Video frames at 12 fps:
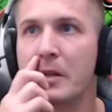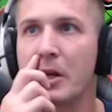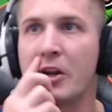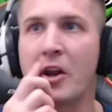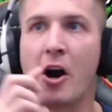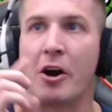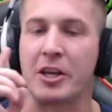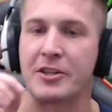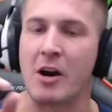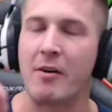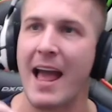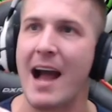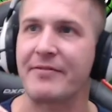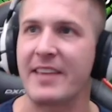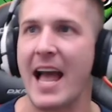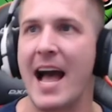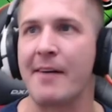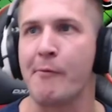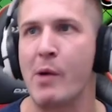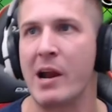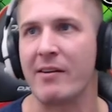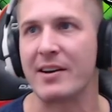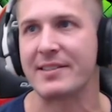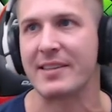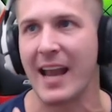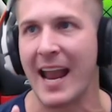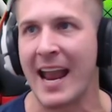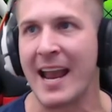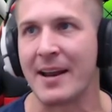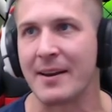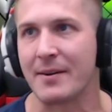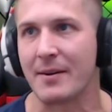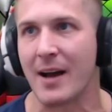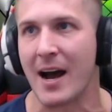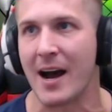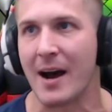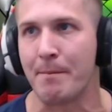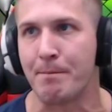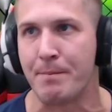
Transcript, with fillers: No, you don't have to have Weirus and, uh,